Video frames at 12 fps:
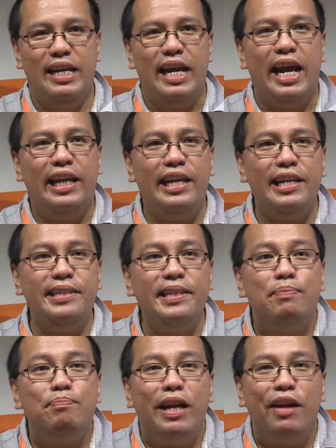And it is
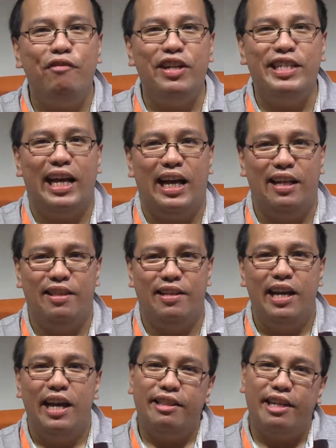this benefit to
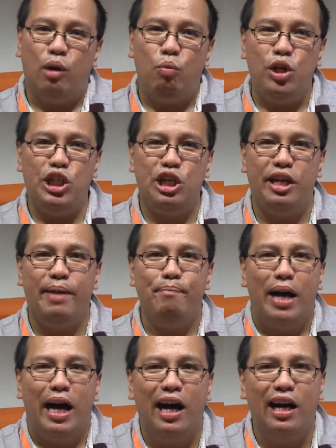others that I wish to
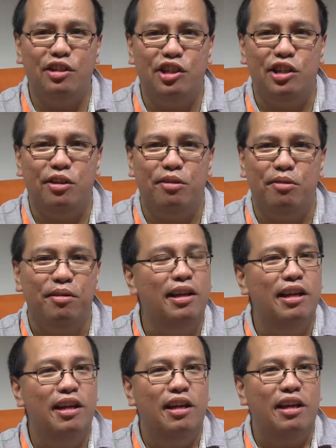impart to you
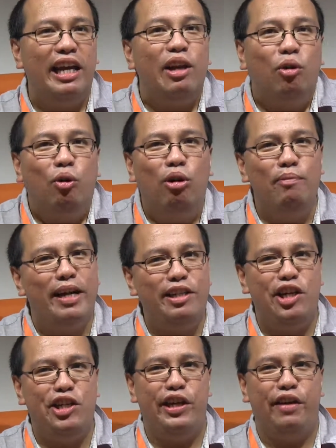in all my
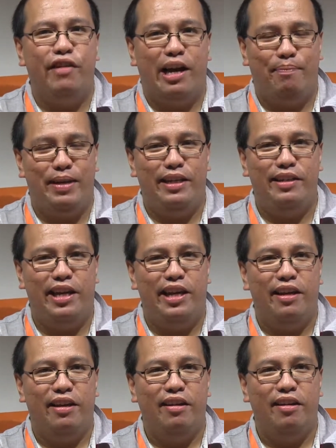teaching of
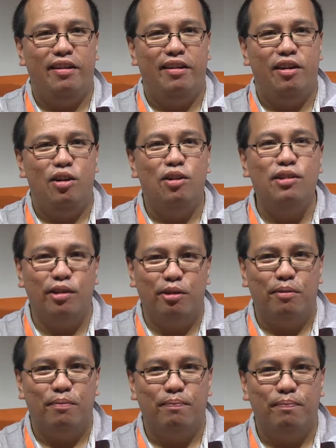IPT.
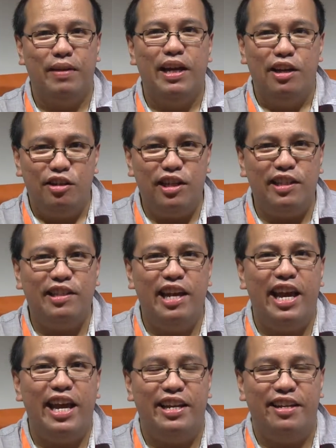So, just to
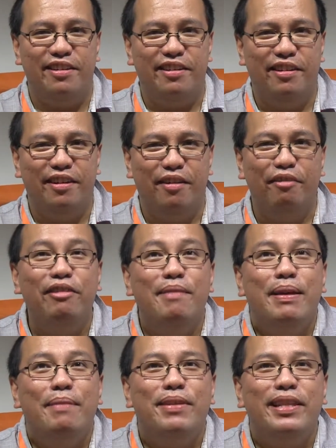end,
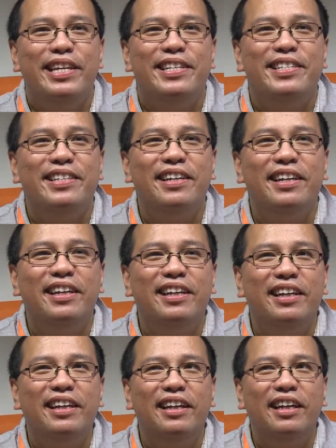remember this.
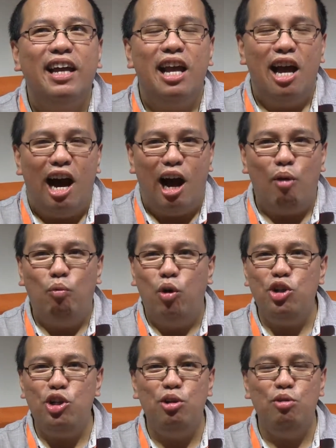I
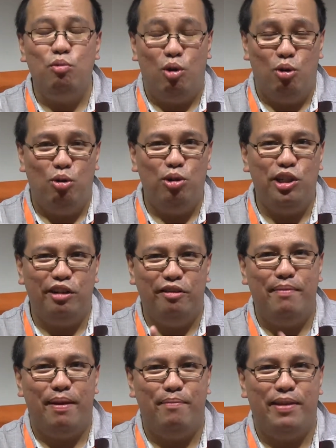want you all to
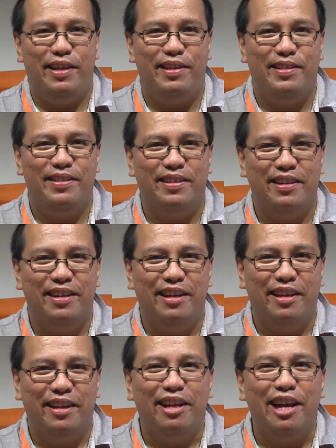remember this.
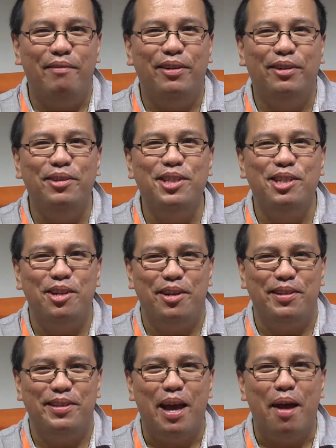Come on, all
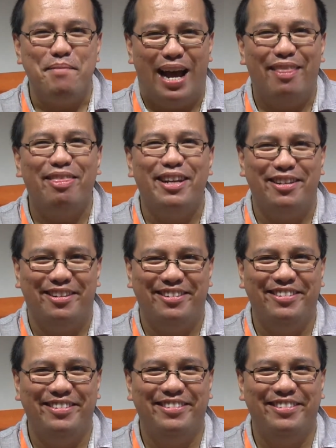students, pat the dog.